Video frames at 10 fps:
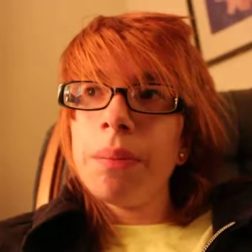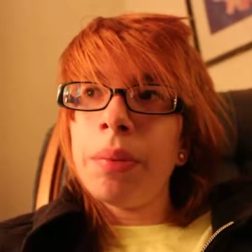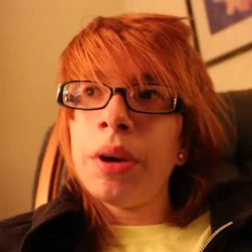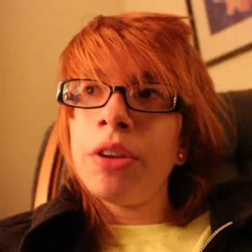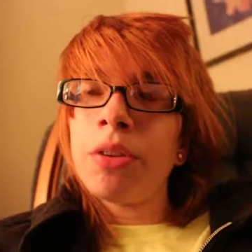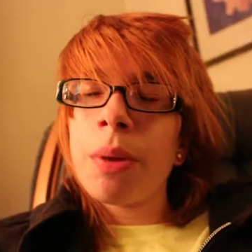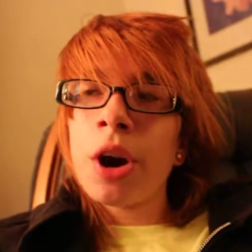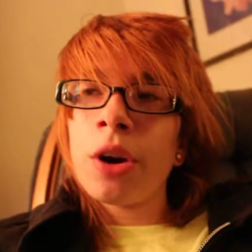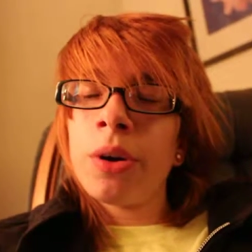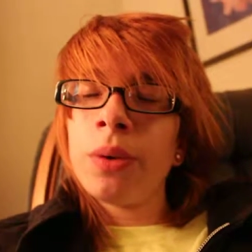but
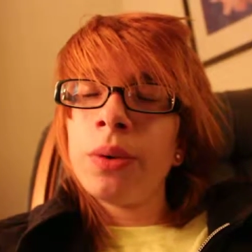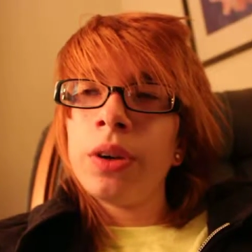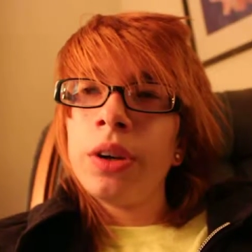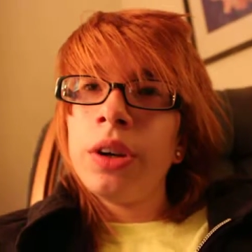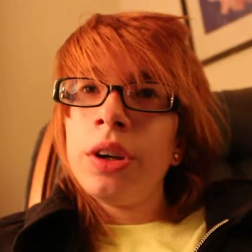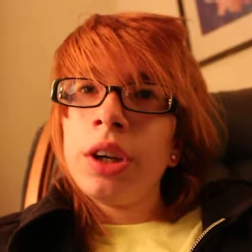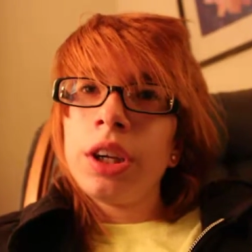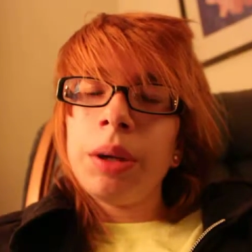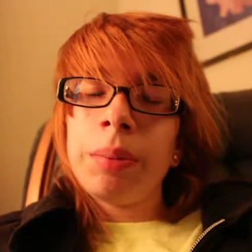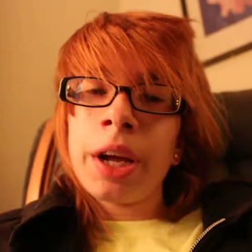tomorrow,
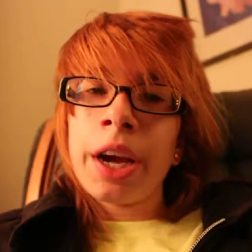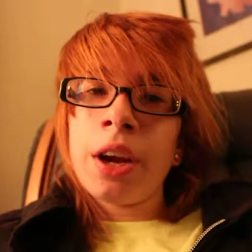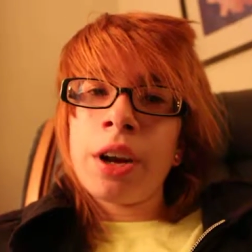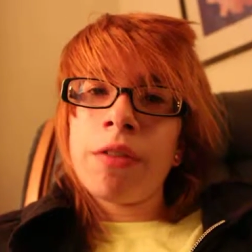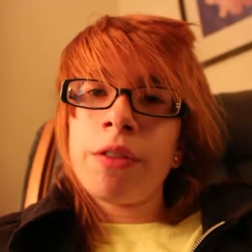keep an eye out